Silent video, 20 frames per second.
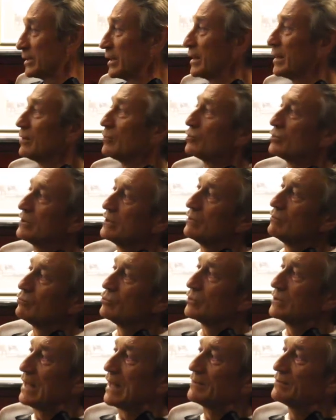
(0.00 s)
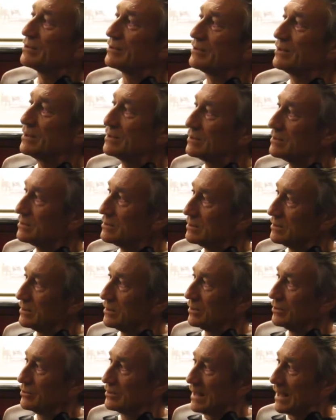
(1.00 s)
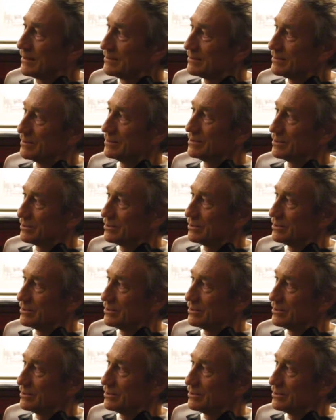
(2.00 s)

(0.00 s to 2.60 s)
there who would done the deal and done the,